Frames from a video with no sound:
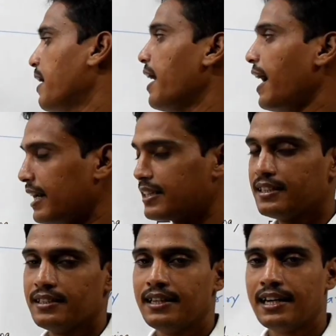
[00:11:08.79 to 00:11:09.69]

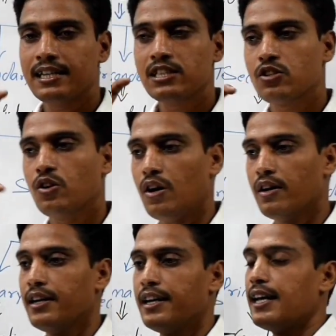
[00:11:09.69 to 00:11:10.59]
earth, that is
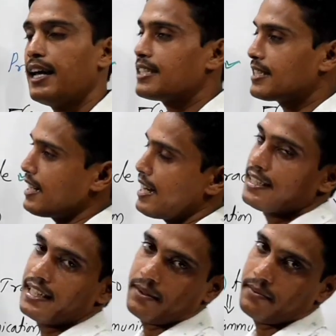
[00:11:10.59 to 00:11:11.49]
called
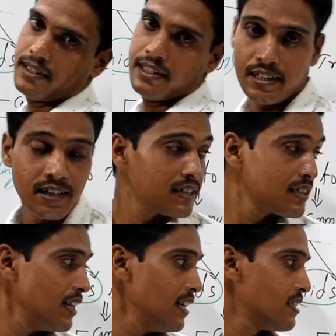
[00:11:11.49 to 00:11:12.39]
extractive
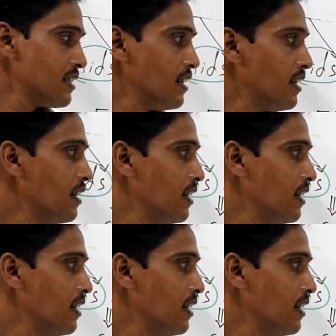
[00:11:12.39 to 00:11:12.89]
industries.